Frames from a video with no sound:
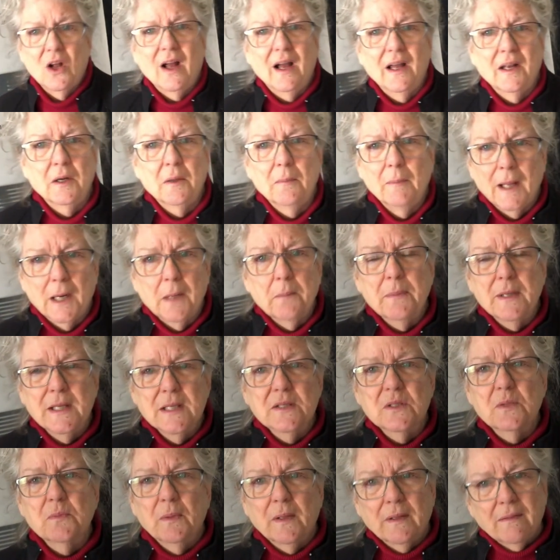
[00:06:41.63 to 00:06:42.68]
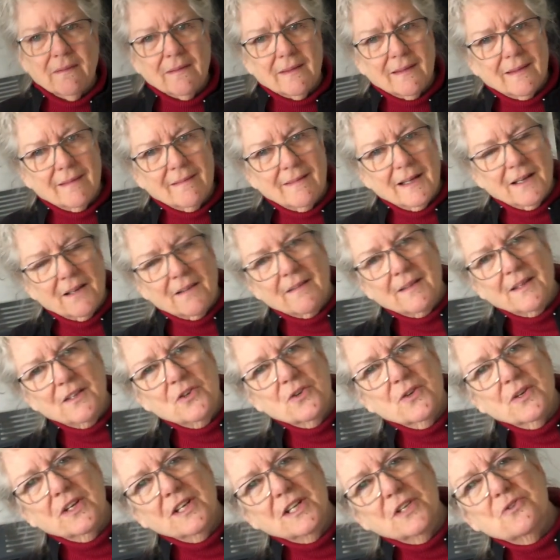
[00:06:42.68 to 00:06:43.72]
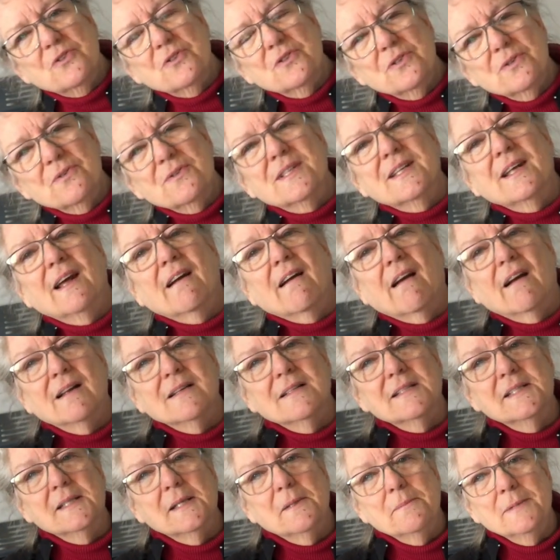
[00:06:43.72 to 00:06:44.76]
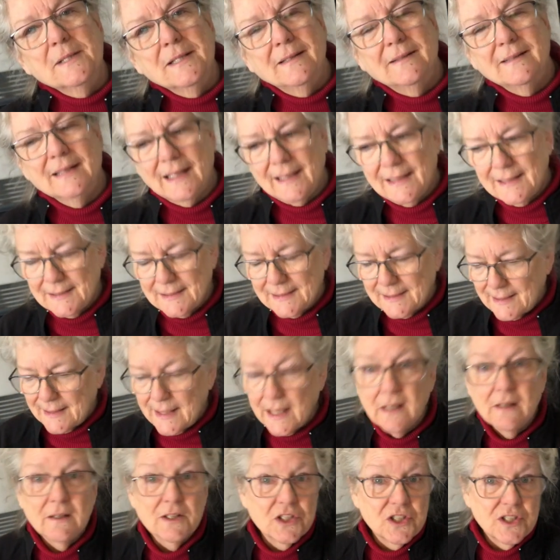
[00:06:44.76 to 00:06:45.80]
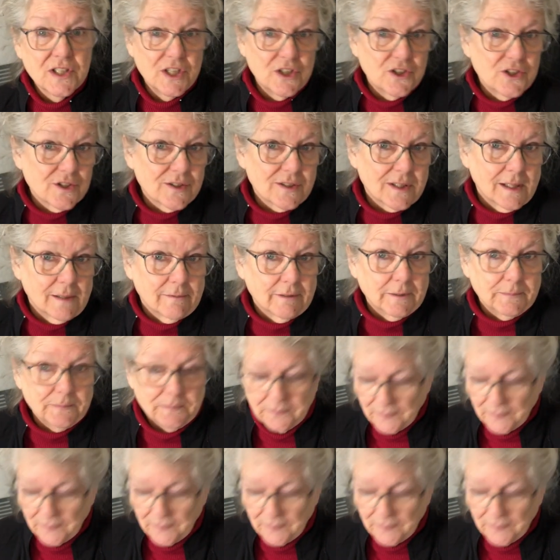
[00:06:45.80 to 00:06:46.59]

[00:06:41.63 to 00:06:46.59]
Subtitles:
onomatopoeias, but you can introduce that concept, and English teachers love it.